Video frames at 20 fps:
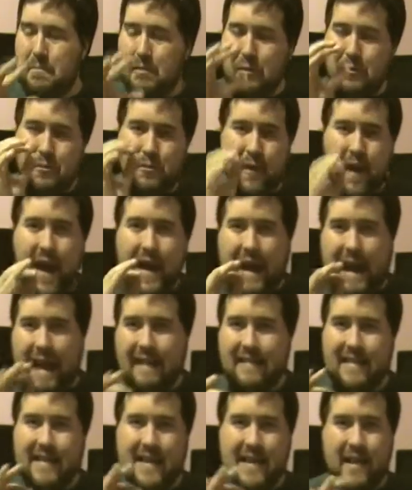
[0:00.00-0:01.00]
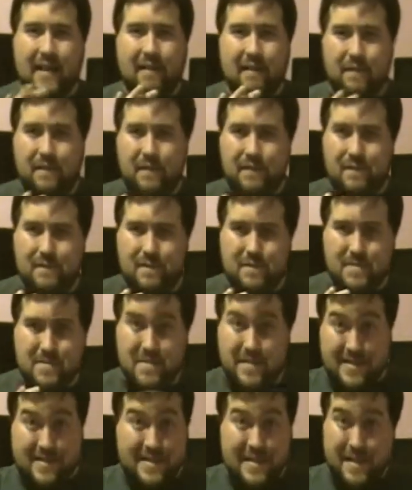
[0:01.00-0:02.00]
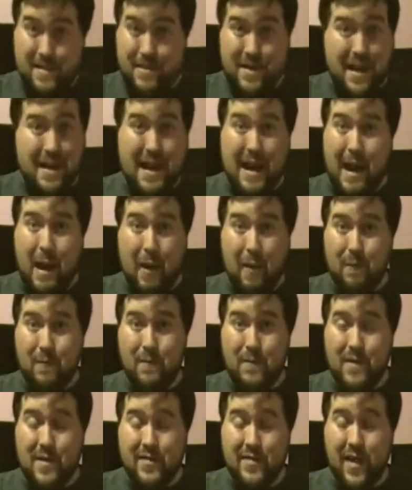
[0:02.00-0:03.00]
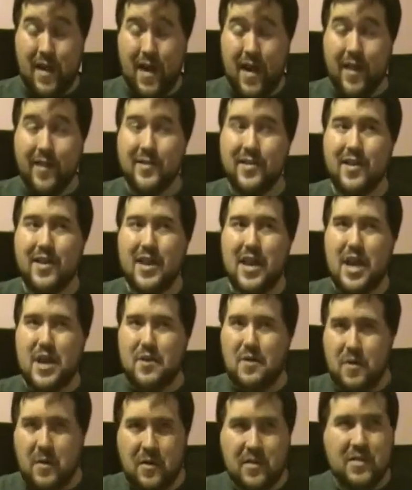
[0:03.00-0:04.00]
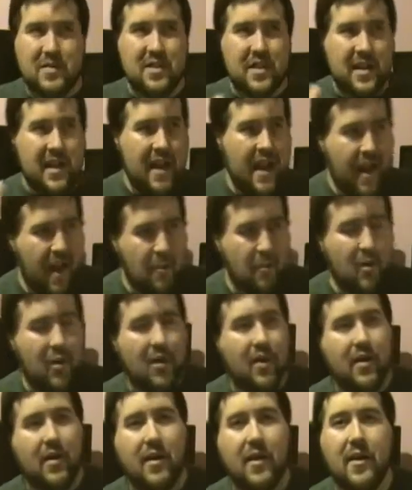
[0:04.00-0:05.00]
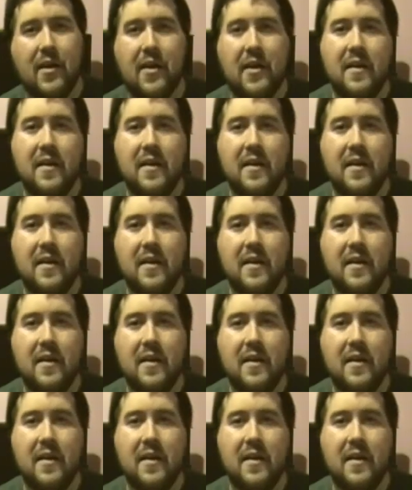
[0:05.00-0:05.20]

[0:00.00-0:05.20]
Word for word: But right at the end of him taking care of these guys, he turns to the camera